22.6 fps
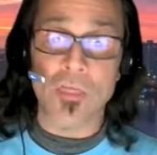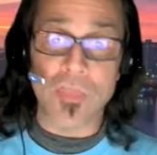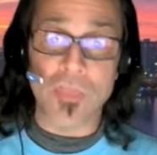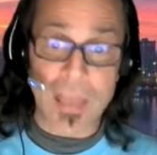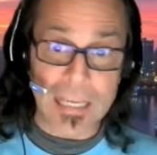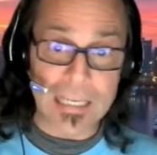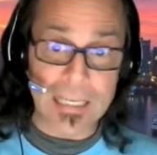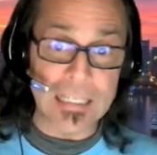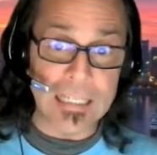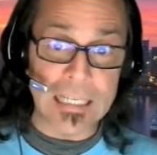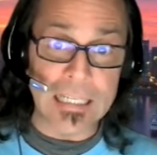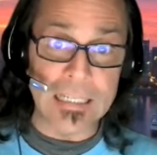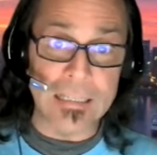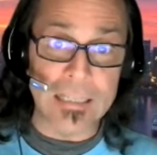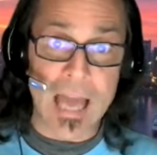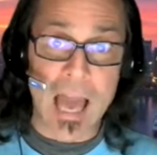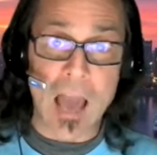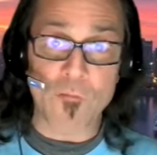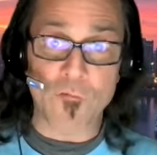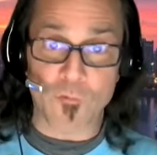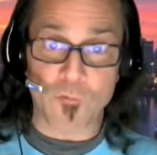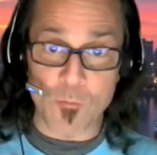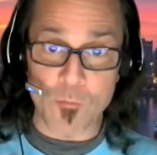They need
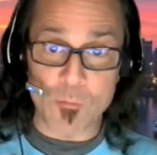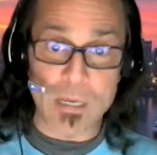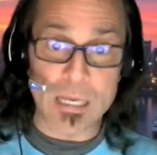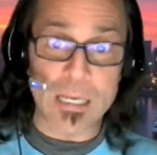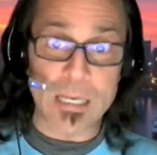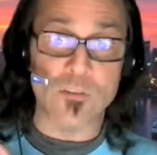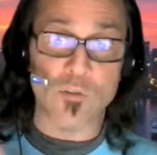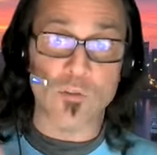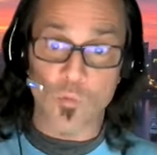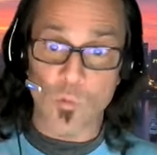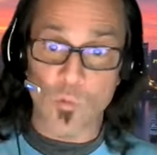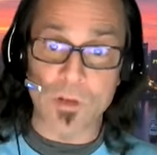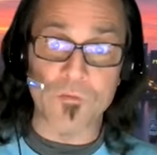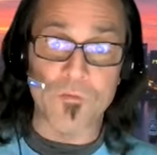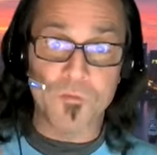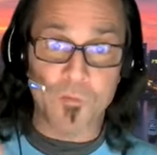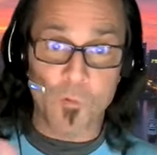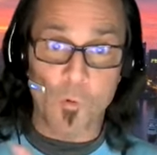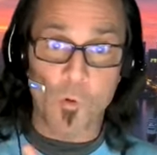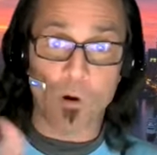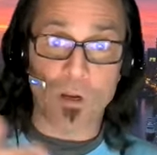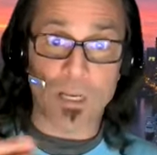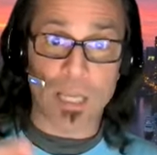that for me to win
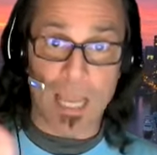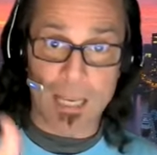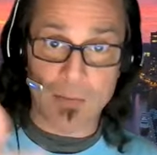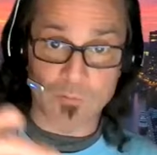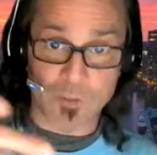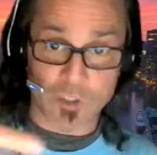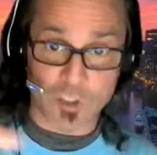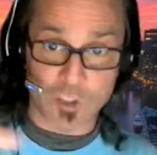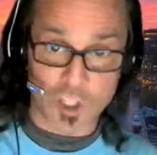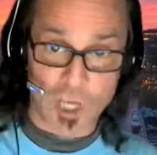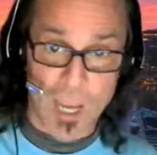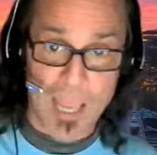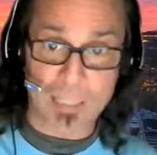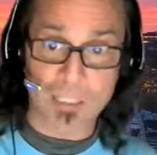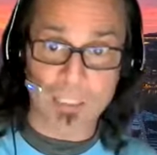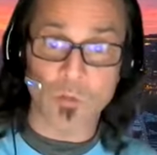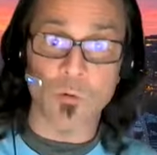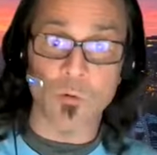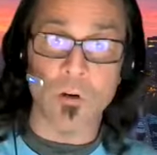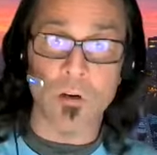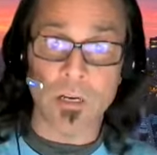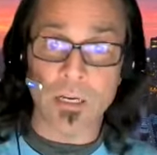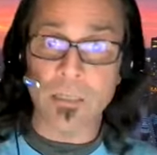four games in
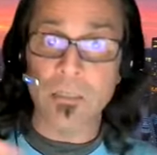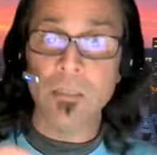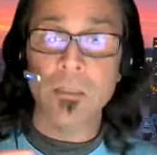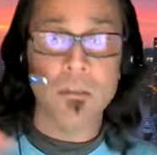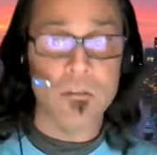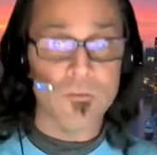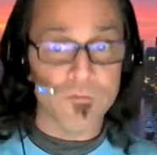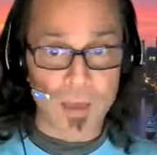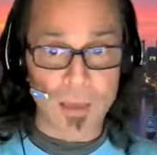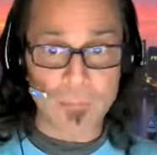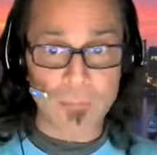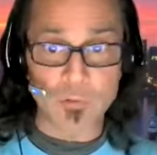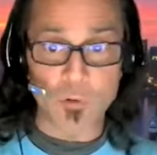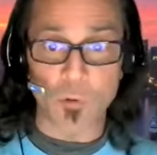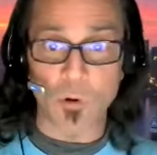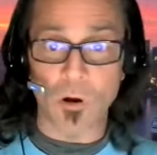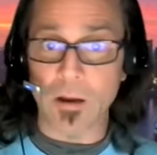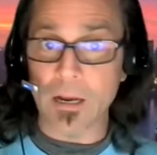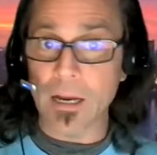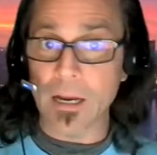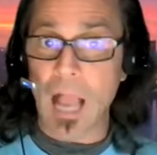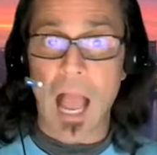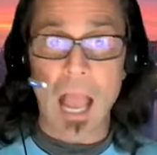January, February.